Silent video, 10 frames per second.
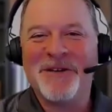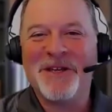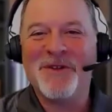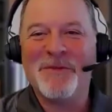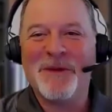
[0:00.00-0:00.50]

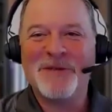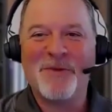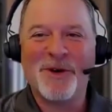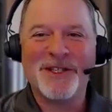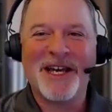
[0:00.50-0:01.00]
even the best
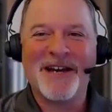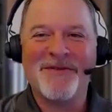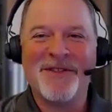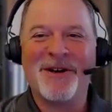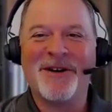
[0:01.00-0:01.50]
boards
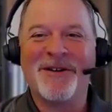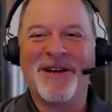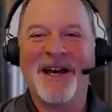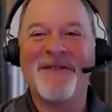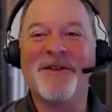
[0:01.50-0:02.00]
have their
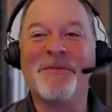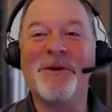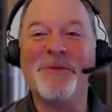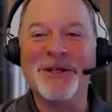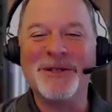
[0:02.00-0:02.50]

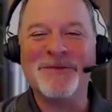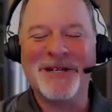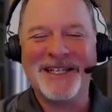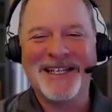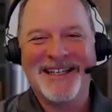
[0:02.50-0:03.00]
moments, but